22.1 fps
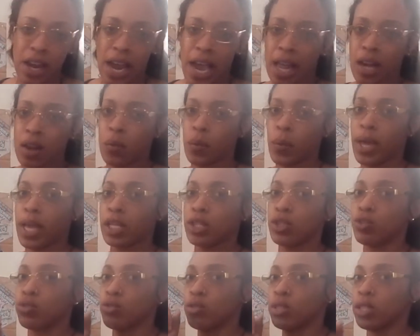out a
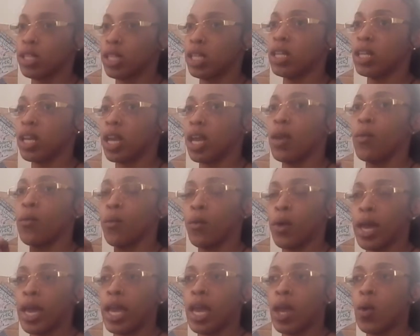way to still gain
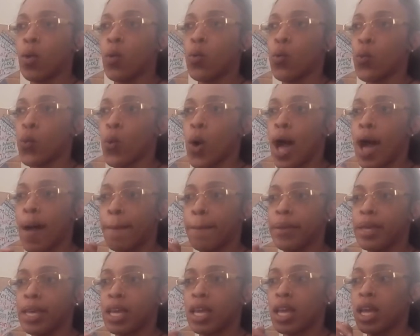weight while
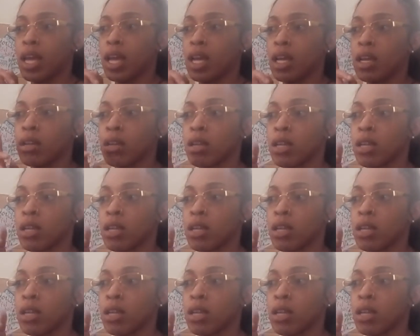being